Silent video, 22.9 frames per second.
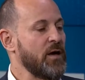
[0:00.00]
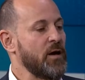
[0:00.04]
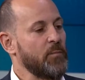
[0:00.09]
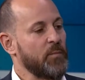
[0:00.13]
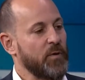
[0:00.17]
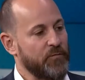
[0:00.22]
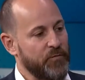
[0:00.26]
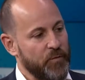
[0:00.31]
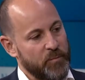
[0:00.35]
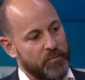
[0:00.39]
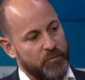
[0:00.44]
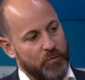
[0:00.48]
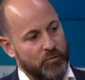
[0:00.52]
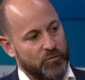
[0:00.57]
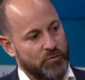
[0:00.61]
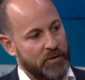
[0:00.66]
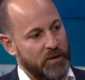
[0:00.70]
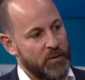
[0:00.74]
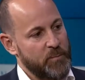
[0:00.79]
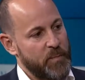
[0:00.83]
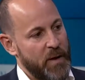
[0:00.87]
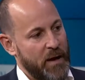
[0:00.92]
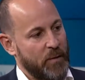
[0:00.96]
But from social
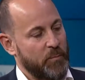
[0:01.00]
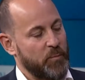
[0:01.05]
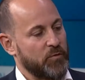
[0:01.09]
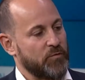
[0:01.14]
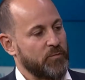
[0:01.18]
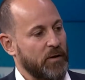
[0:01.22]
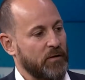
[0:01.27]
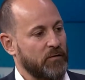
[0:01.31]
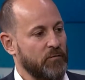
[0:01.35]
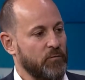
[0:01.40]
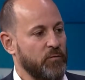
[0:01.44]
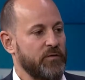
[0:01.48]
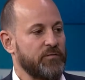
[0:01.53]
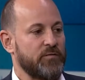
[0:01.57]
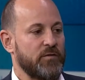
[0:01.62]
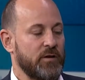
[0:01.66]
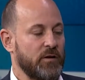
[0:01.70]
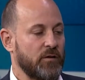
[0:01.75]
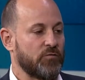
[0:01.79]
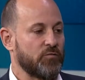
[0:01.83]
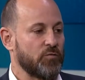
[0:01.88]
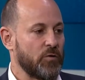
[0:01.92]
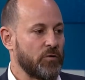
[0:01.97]
impact perspective, we've seen
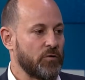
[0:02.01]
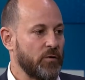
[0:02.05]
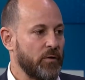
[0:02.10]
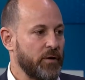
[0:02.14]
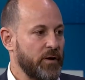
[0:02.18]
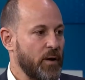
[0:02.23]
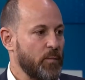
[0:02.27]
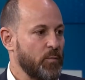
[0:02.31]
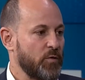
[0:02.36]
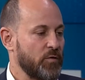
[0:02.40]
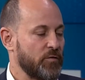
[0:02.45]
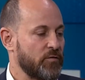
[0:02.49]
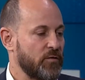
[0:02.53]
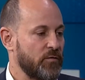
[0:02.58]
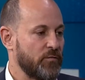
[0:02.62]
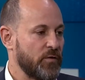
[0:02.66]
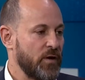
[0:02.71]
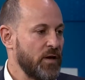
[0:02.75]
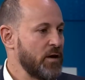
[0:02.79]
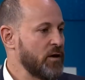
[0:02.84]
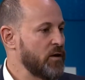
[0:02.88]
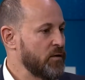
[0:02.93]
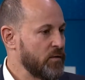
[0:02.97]
extraordinary numbers
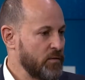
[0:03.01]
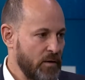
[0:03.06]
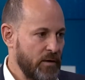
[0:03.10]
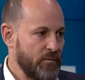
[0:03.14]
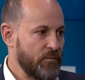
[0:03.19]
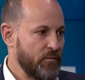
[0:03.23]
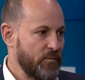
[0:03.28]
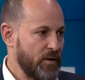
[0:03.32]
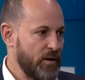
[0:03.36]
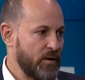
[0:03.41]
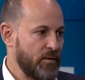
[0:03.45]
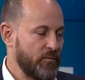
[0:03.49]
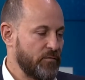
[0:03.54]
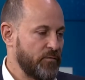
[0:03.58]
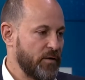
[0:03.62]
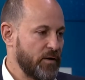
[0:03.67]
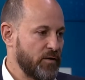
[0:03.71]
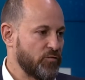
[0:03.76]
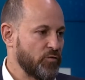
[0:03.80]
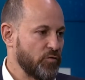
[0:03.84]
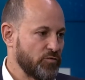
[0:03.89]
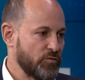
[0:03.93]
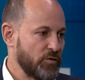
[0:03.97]
of
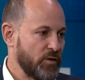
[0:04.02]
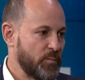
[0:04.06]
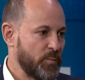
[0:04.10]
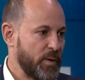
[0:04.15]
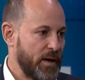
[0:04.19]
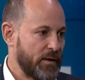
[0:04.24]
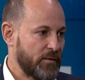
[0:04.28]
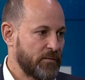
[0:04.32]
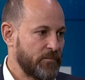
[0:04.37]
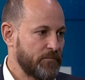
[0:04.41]
social impact.